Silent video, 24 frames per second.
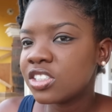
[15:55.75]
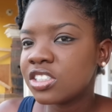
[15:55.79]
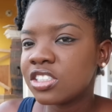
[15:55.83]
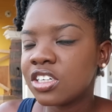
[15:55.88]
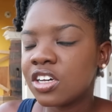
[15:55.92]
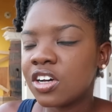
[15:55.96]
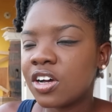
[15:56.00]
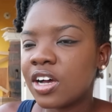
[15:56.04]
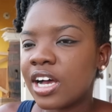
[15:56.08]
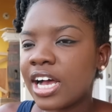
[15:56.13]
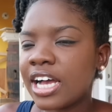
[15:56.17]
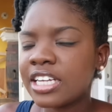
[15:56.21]
So
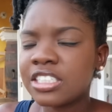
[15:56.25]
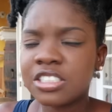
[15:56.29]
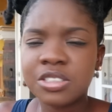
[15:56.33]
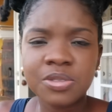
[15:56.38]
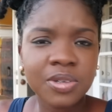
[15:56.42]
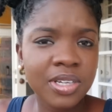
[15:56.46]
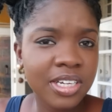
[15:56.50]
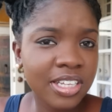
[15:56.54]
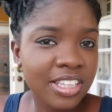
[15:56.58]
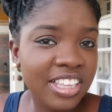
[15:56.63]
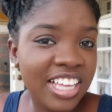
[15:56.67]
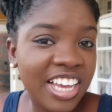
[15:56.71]
I just
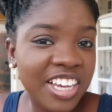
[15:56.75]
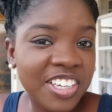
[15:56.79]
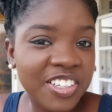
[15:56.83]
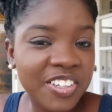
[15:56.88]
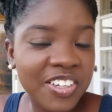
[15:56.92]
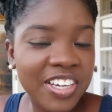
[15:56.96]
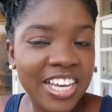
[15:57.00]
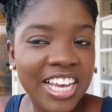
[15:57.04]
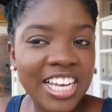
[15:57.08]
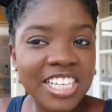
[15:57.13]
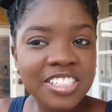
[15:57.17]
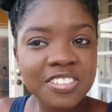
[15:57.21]
want to thank
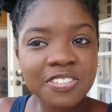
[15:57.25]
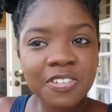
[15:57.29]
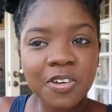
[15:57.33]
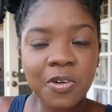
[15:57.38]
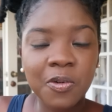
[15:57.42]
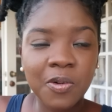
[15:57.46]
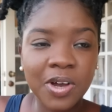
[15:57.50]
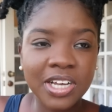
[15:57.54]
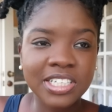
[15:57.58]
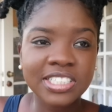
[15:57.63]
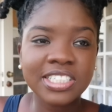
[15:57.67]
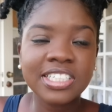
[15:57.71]
you guys for
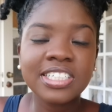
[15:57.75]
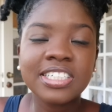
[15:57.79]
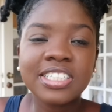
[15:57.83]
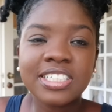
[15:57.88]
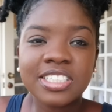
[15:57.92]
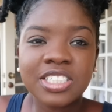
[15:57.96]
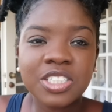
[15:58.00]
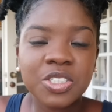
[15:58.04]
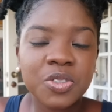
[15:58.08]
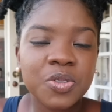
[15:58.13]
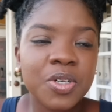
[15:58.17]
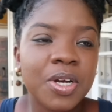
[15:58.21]
watching.
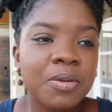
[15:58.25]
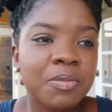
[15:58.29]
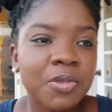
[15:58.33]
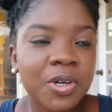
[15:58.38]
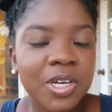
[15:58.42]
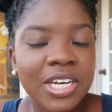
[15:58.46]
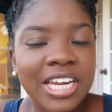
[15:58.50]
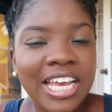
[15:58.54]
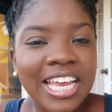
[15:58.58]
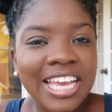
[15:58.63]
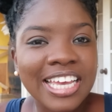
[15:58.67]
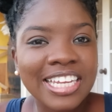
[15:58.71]
This is where I'm
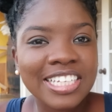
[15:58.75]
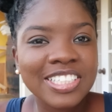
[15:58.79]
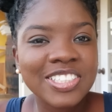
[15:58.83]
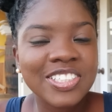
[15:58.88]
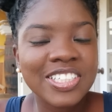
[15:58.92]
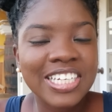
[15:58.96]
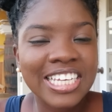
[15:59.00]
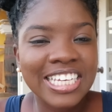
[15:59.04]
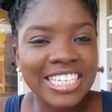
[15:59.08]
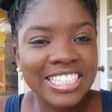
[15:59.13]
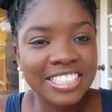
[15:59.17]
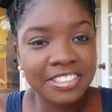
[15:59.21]
going to end
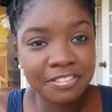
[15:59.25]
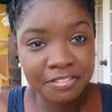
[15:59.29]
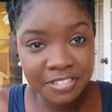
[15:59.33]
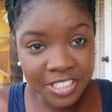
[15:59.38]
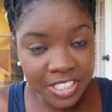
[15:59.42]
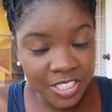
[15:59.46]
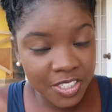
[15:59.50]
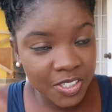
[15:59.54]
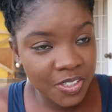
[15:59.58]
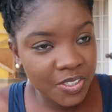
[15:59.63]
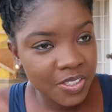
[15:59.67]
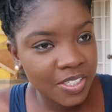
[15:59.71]
today's
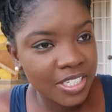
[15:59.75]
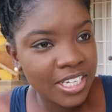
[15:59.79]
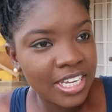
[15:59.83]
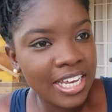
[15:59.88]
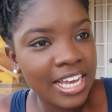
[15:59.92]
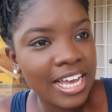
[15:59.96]
video.